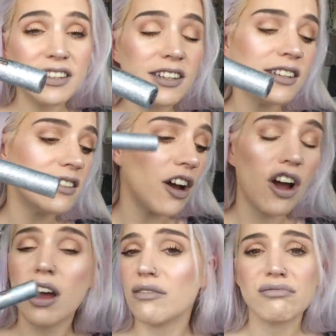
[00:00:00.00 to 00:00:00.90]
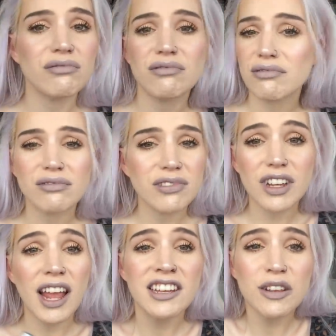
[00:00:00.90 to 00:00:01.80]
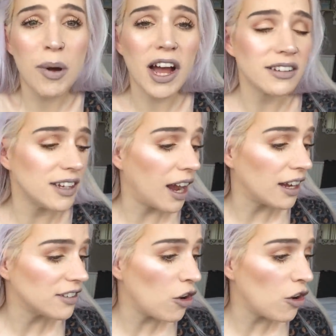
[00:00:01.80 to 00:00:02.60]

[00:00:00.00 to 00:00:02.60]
This is It's a party, guys.